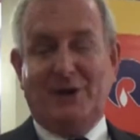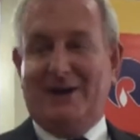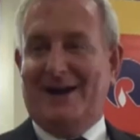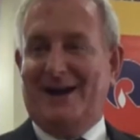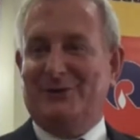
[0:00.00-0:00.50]
a
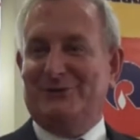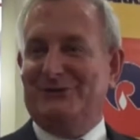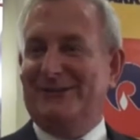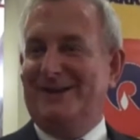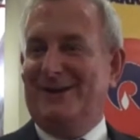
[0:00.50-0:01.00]

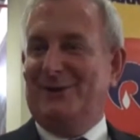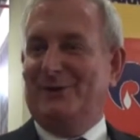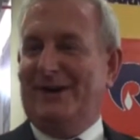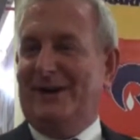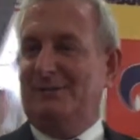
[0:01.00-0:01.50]
warehouse,
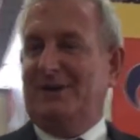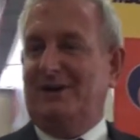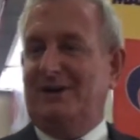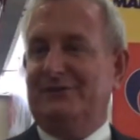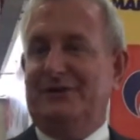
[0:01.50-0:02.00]
okay,
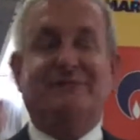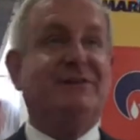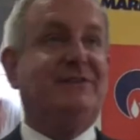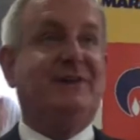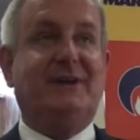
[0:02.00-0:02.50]
because
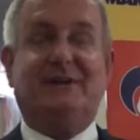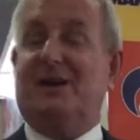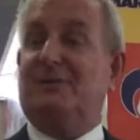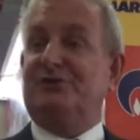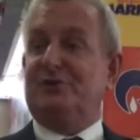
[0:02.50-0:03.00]
everything
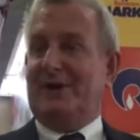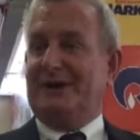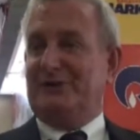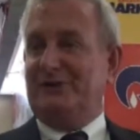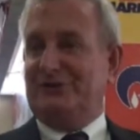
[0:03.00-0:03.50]
comes
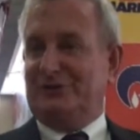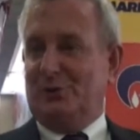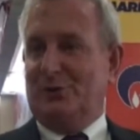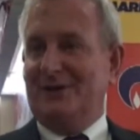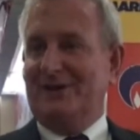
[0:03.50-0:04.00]
direct to the
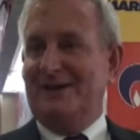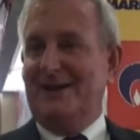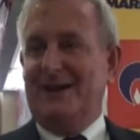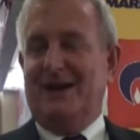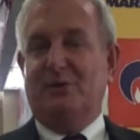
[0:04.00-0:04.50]
store.
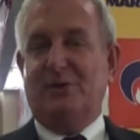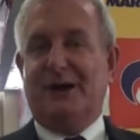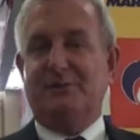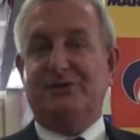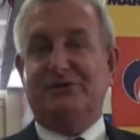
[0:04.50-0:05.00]
Uh, we're
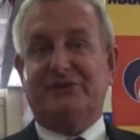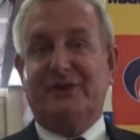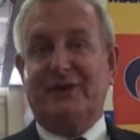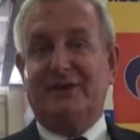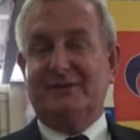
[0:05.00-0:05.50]
able to
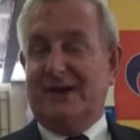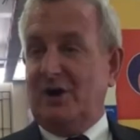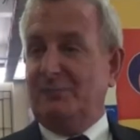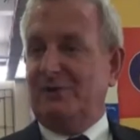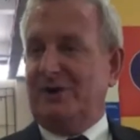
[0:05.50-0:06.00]
sell
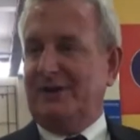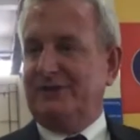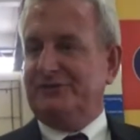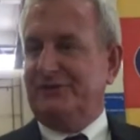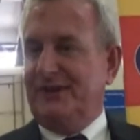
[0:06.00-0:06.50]
our
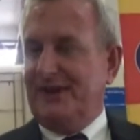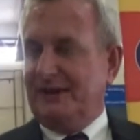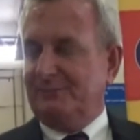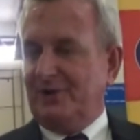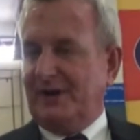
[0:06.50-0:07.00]
products
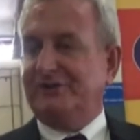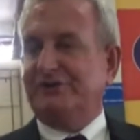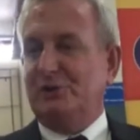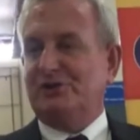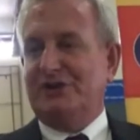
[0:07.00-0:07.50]
at a price
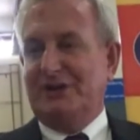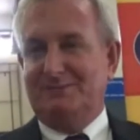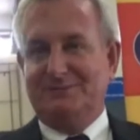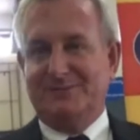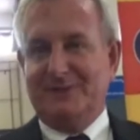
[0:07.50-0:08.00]
so
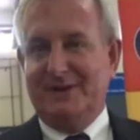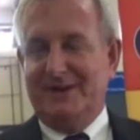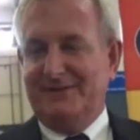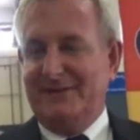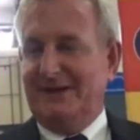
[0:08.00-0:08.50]
cheap
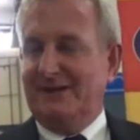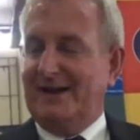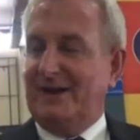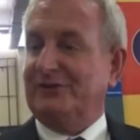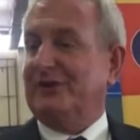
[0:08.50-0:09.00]
that it
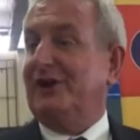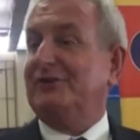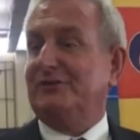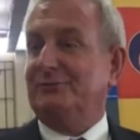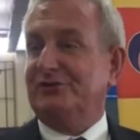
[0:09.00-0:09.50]
allows our
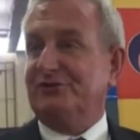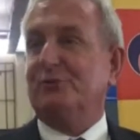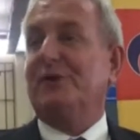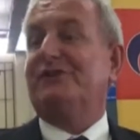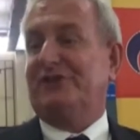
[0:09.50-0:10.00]
customers
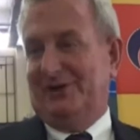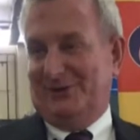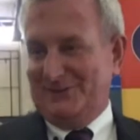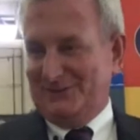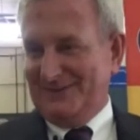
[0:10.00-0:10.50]
to resell